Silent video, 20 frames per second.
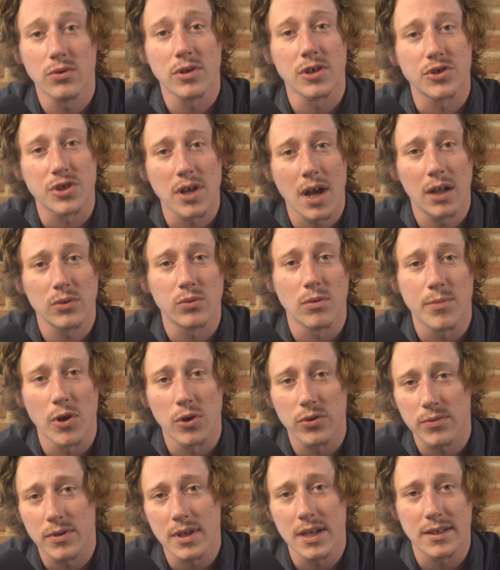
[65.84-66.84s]
and your child will
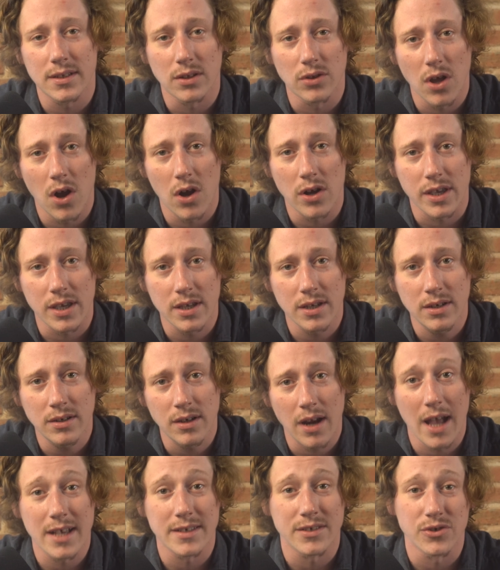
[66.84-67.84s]
both need to log
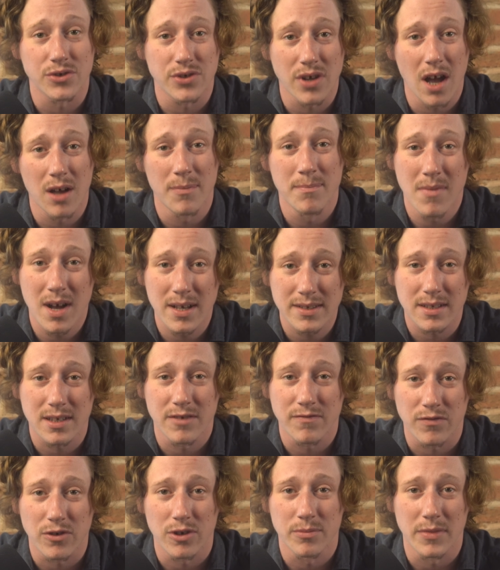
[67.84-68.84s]
in, as your child must
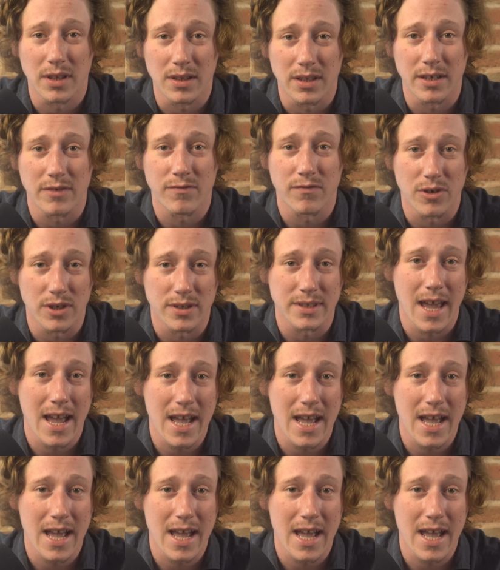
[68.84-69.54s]
confirm the link for it to